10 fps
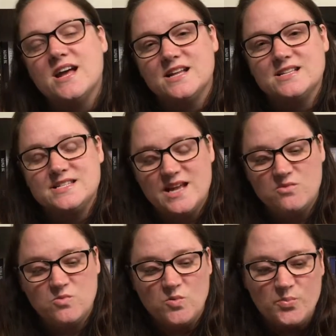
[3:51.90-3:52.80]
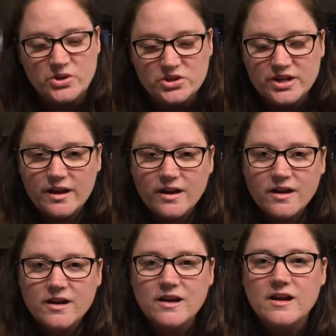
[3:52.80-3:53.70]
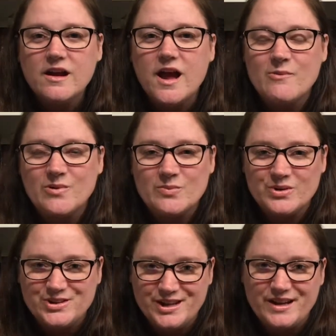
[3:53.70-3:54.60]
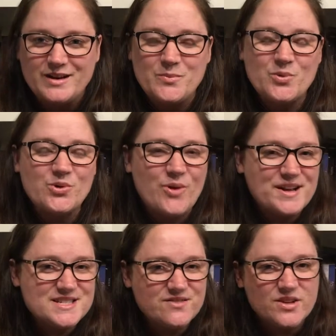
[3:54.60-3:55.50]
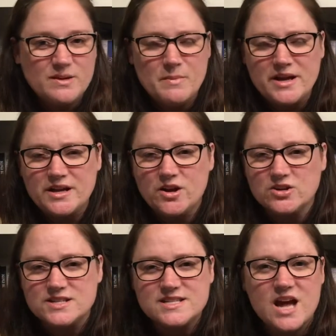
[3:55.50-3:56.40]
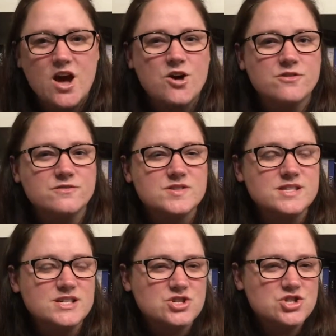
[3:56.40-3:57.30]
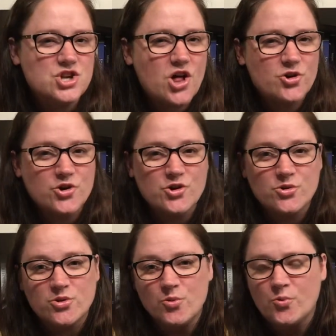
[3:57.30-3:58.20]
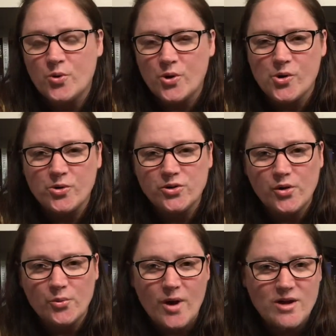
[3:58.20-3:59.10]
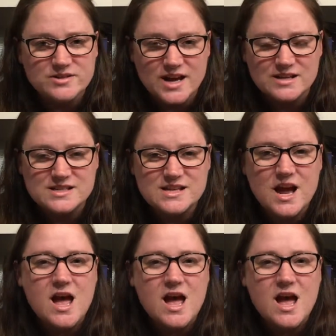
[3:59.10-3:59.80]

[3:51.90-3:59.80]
Instead, we're building and we're building progressively, making ourselves, each other, the world around us